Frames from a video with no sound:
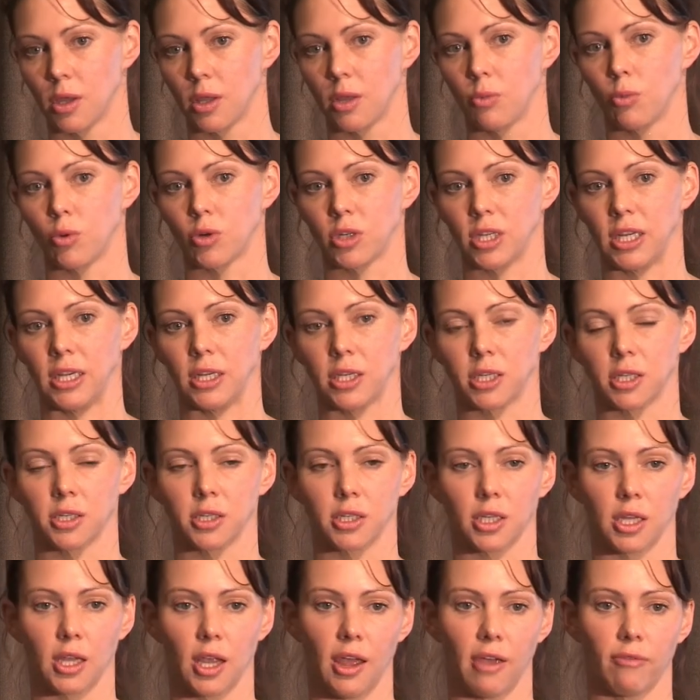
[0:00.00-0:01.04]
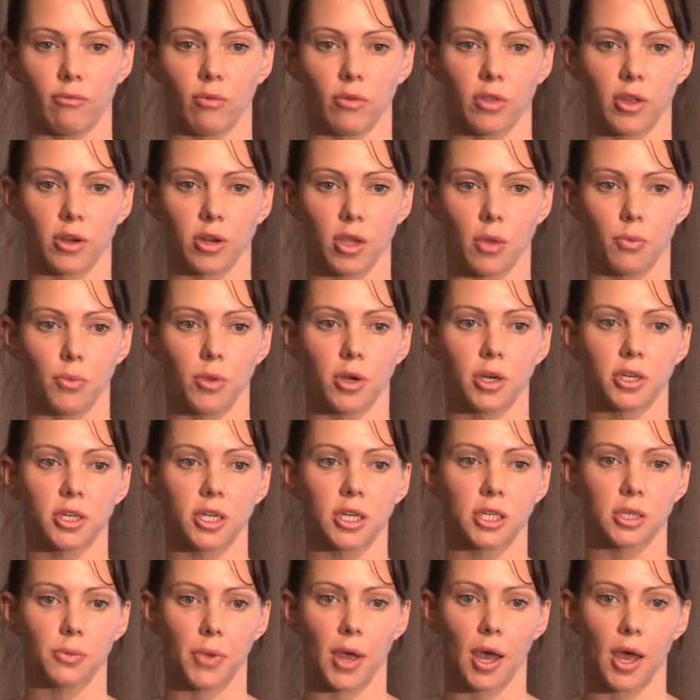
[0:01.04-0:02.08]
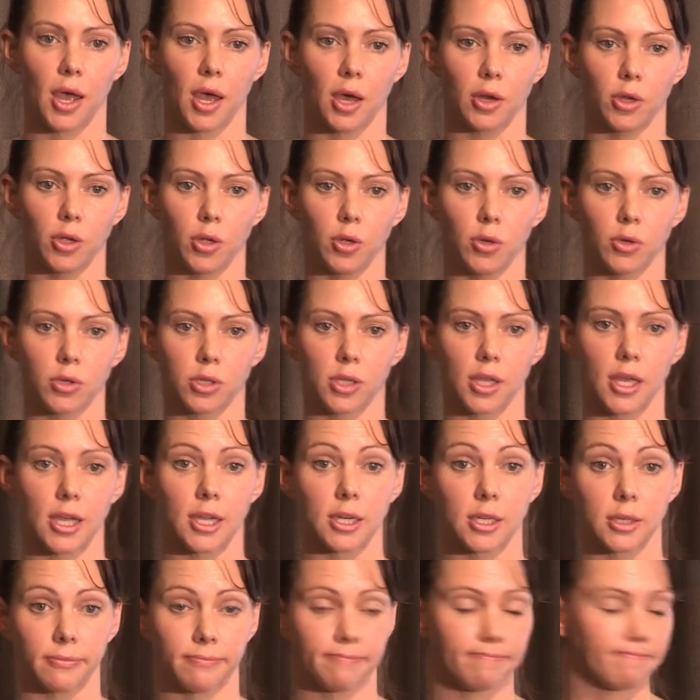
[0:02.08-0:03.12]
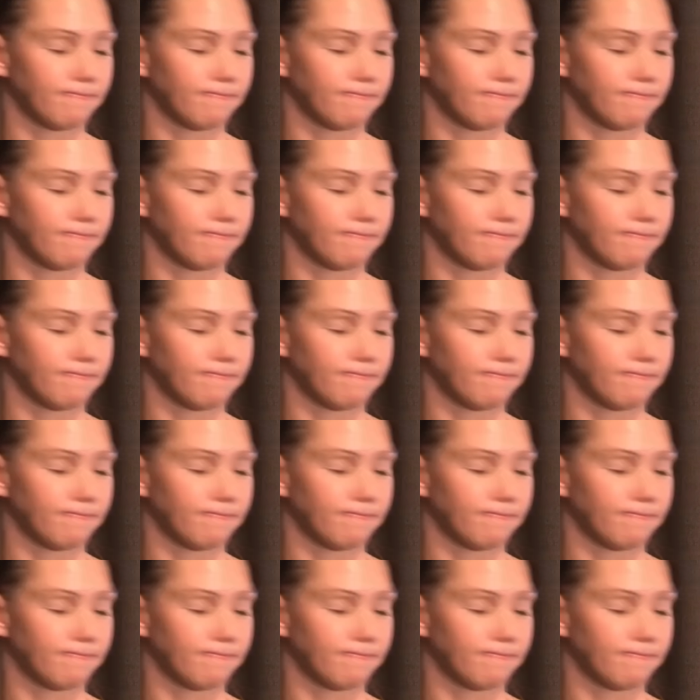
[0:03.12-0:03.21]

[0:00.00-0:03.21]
the more tensions that you have within communities about how to use that.